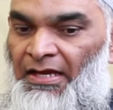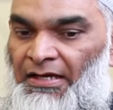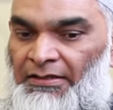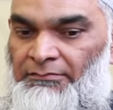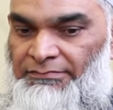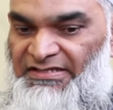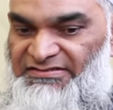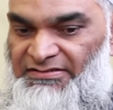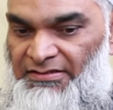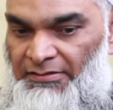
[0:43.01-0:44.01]
Uh,
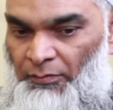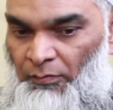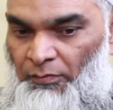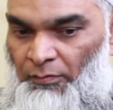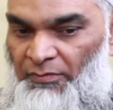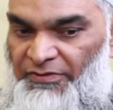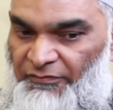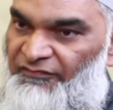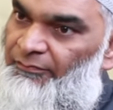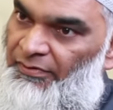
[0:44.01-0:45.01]
but uh, what we
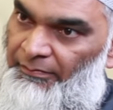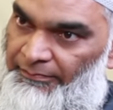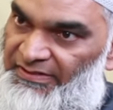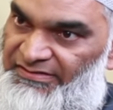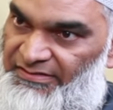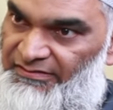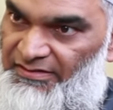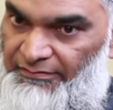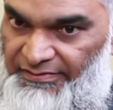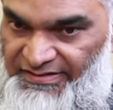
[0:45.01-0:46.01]
know from probability
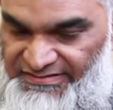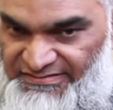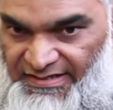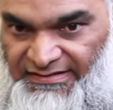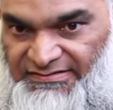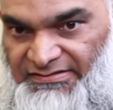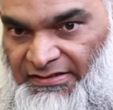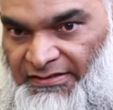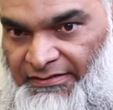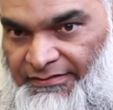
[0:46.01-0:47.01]
theory is that,
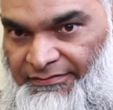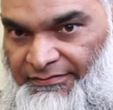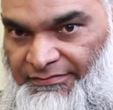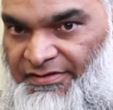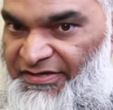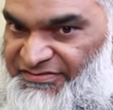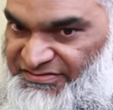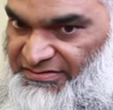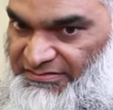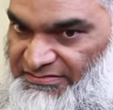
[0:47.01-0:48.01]
uh,
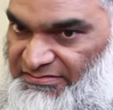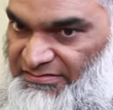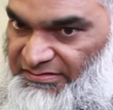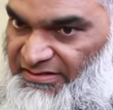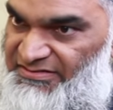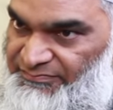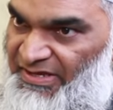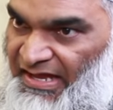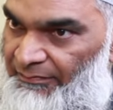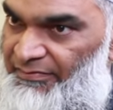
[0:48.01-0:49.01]
yes, it, things
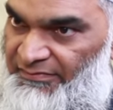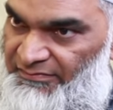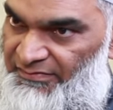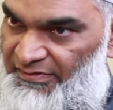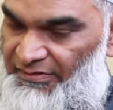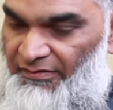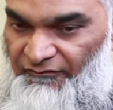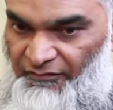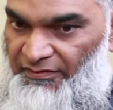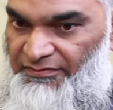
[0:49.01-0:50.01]
may happen, eh,
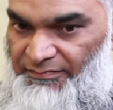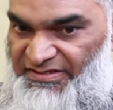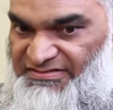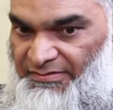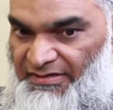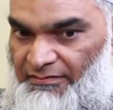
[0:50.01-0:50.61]
fall into place by